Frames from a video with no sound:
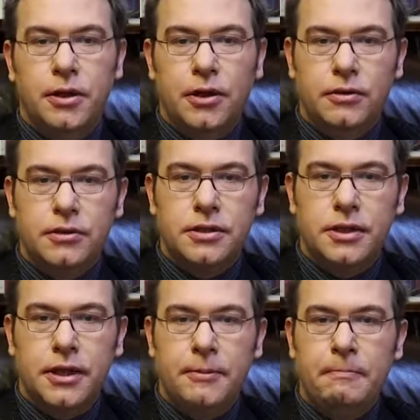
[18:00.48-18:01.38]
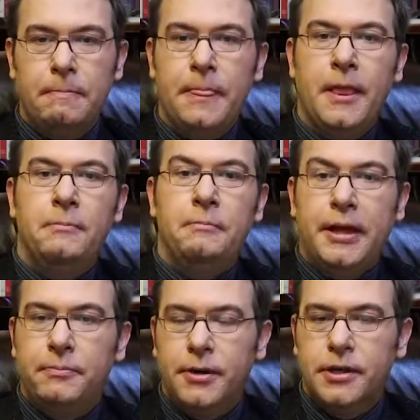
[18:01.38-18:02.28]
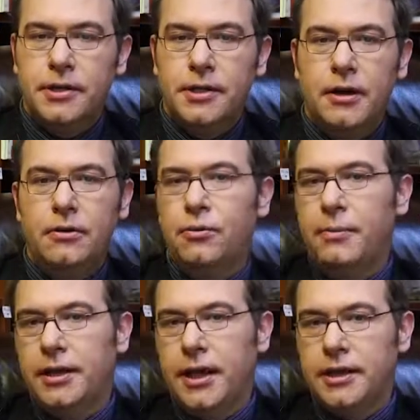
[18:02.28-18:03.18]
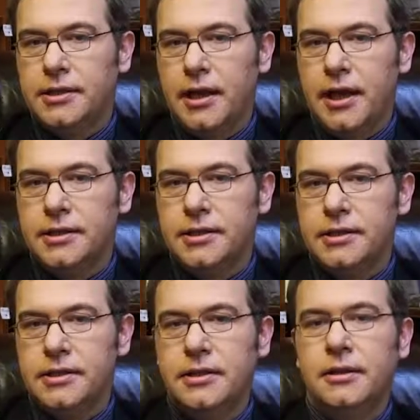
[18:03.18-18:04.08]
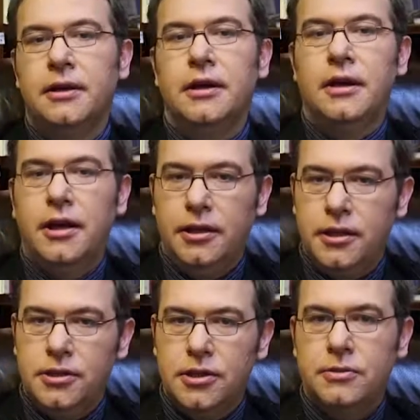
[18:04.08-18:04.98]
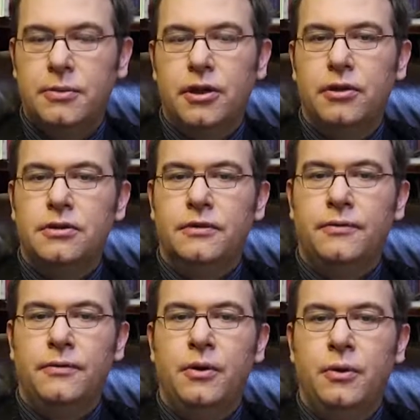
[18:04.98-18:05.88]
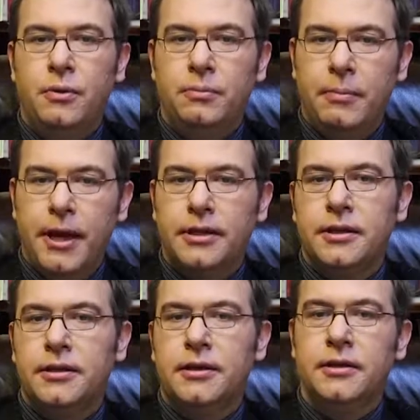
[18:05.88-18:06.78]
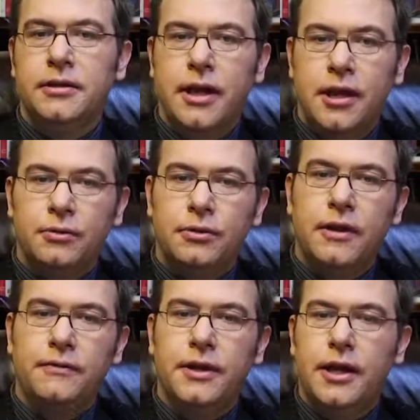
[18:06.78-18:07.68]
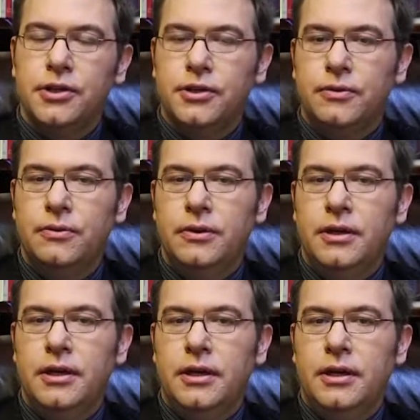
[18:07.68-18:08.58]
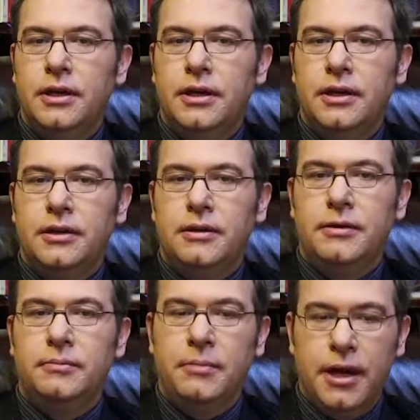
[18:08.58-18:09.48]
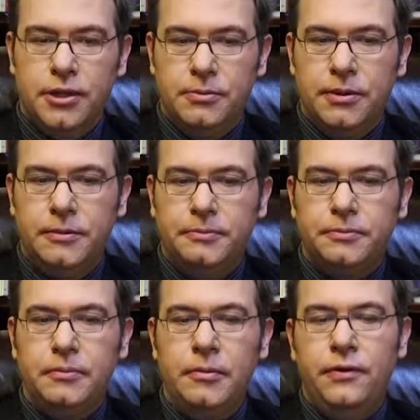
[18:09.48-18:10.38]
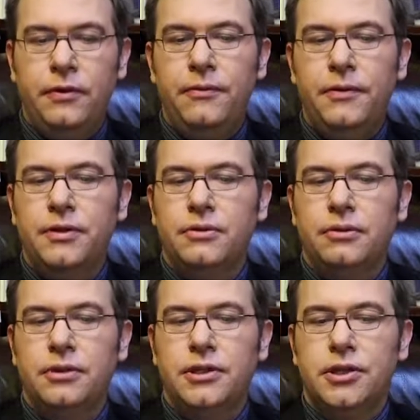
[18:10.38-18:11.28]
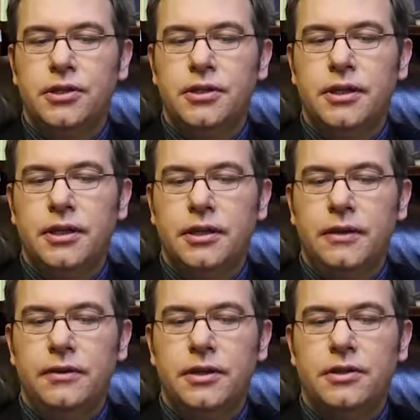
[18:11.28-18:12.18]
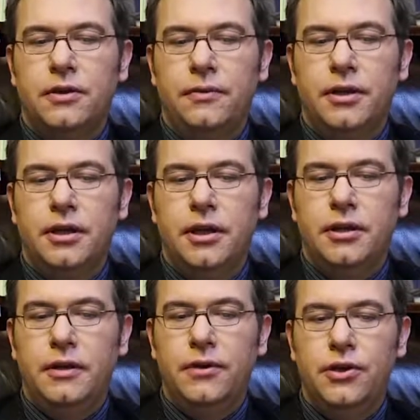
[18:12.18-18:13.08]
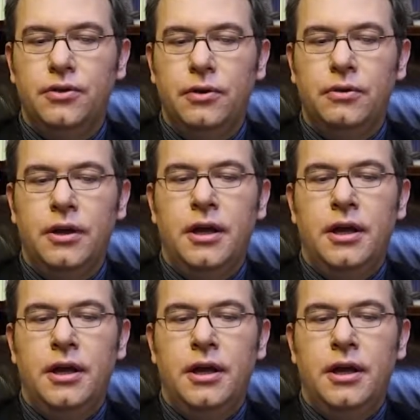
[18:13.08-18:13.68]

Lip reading: because bad personnel or bad assets. It is just because of bad day-to-day financial management. All financial decisions and activities of an individual